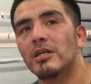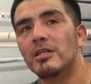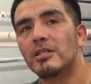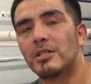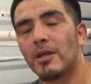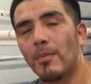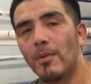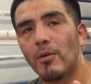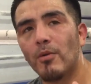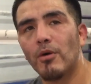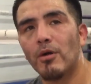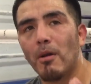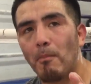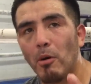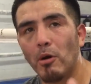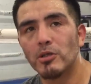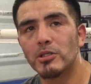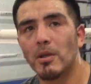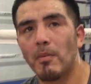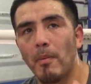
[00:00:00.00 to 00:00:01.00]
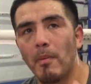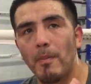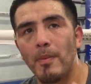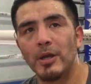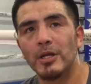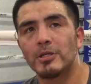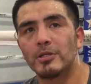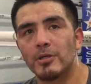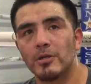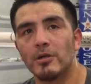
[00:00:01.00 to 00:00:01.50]
somebody would have posted up a
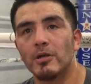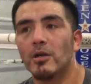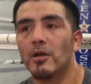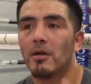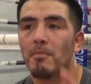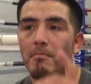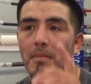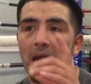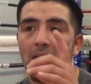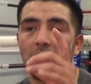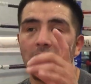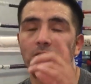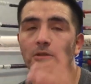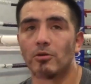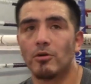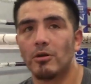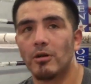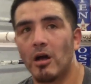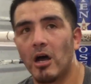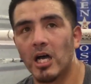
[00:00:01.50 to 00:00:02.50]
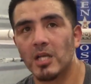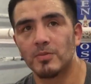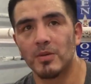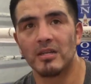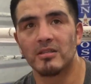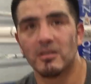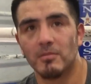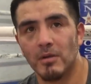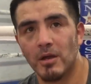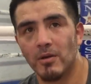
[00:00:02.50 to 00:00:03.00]
picture, Manny's going to the
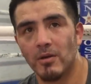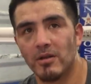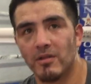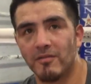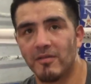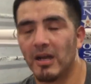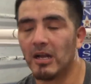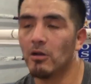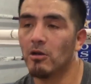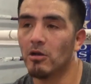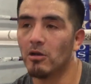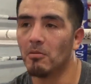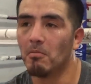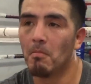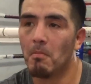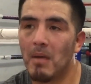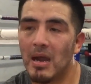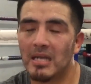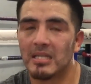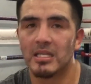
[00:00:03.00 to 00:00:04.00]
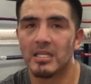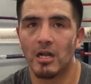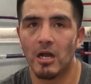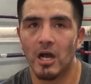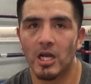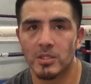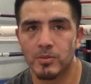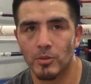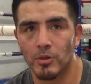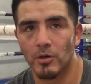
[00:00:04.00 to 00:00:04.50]
hospital after Mayweather fight. Look, Manny's in the
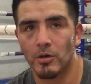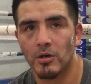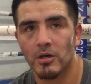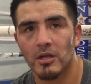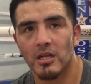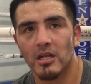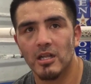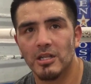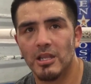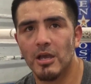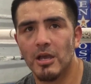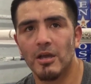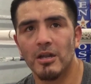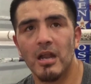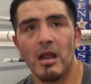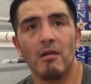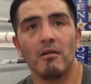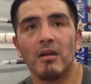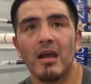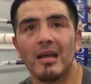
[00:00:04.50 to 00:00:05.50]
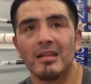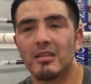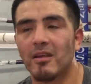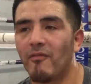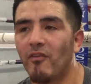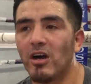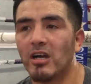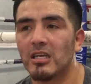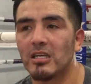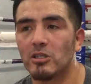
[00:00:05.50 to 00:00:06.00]
hospital. They, they don't have to
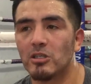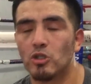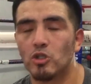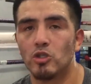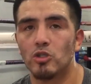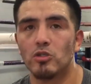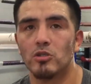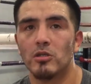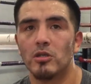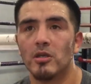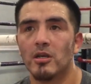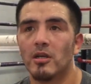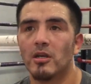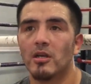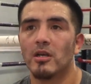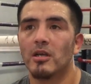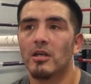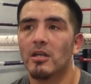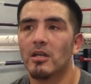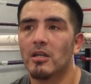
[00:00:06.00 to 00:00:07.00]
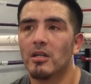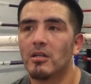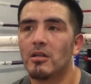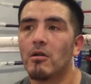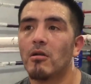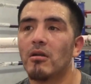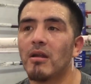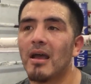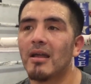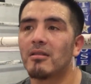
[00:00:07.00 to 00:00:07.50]
fucking,
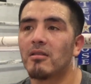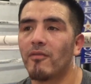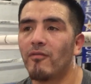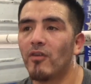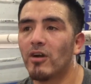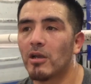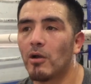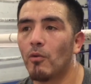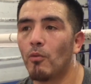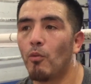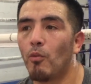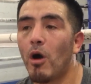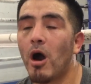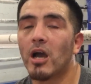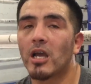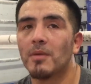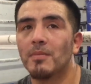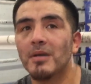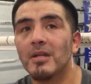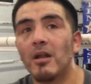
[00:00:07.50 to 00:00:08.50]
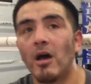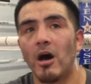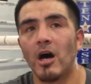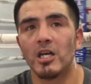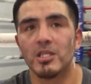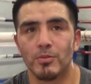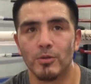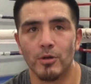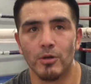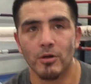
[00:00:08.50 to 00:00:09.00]
they don't have to fucking walk him in the
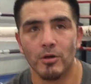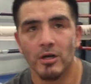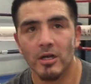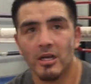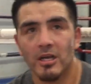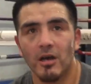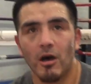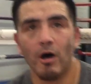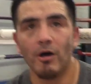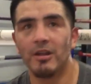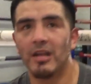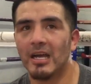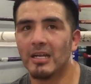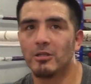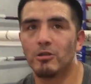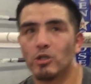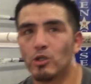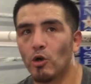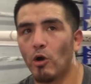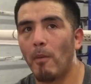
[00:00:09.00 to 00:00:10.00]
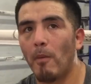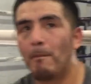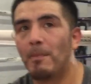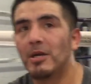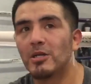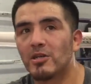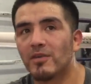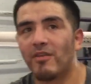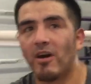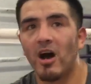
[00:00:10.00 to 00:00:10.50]
hospital. All they have to do is show a
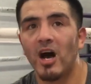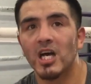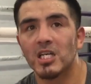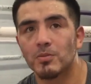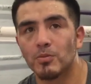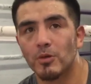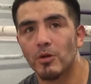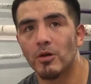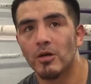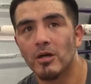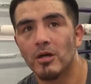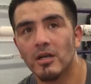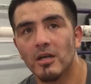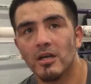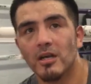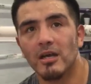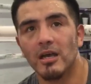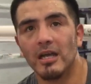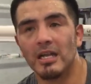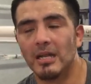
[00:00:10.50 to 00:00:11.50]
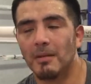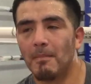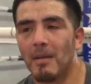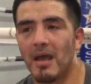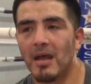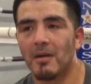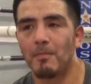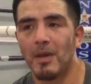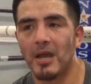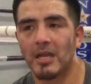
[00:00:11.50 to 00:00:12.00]
picture of a hospital, and then
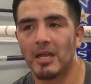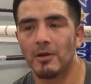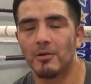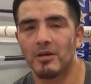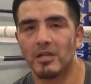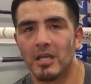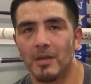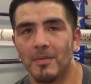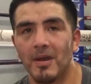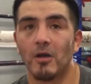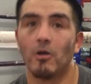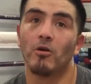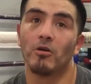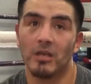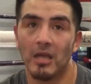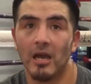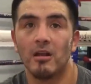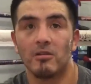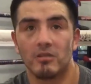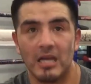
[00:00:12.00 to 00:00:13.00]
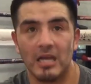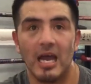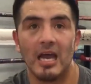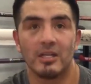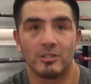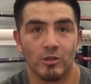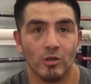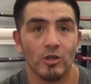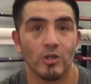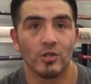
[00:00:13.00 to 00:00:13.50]
Manny Pacquiao would have came out, oh yeah, look,
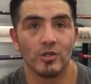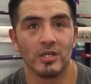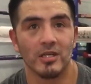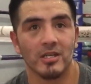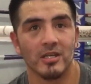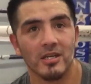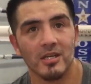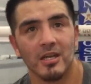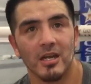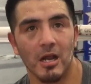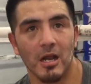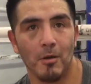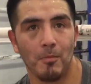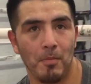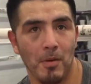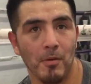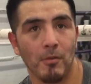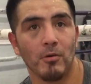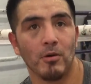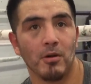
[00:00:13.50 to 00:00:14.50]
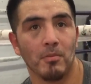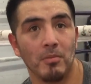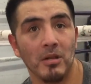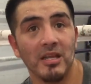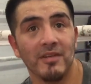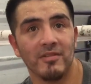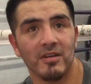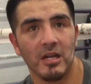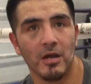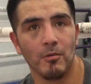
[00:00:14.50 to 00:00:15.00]
I had surgery. then people would have
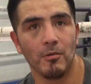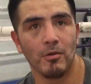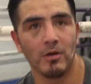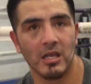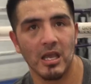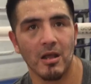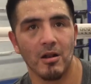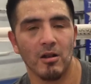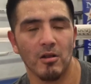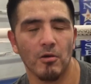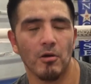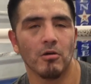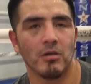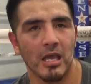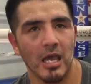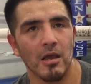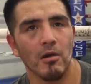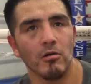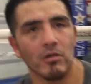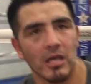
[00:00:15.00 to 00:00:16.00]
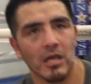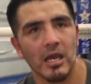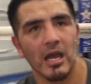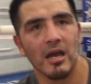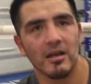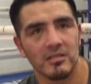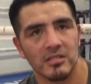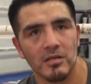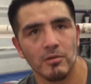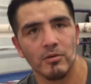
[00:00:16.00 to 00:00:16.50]
believed it, and they would have get a little, okay, okay,
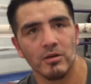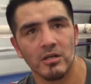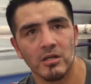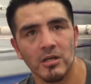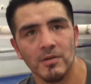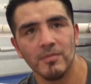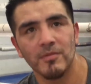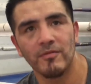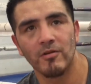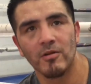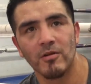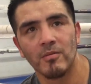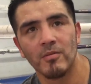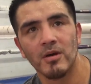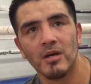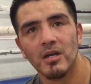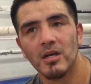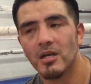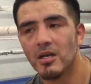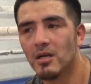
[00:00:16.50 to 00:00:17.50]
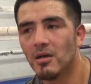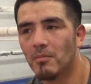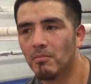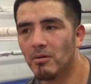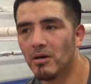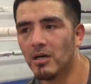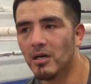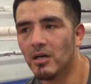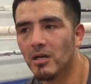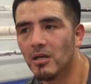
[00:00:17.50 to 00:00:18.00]
I see where you're coming from.
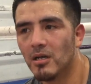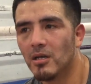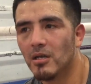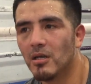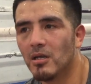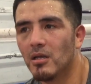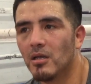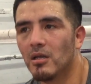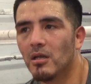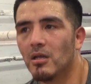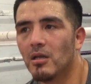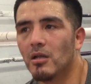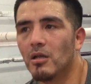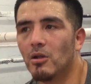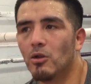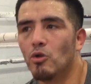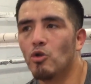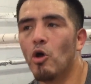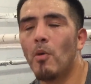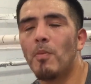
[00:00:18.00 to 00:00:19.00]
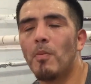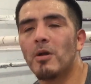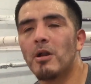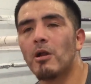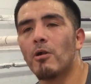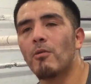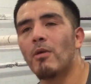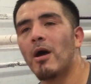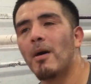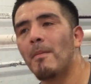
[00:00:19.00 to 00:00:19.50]
But
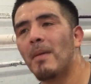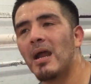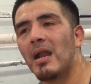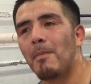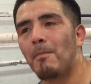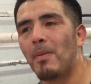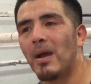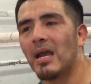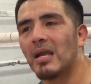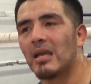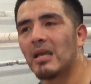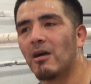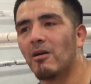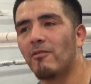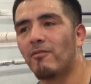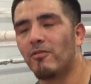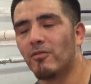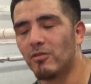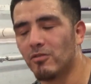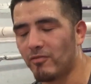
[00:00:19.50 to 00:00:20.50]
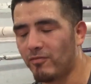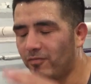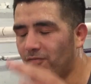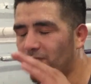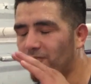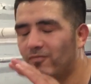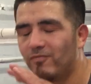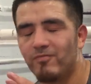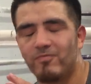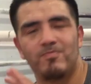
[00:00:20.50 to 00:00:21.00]
nobody around Manny Pacquiao
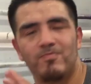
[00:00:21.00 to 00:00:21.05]
for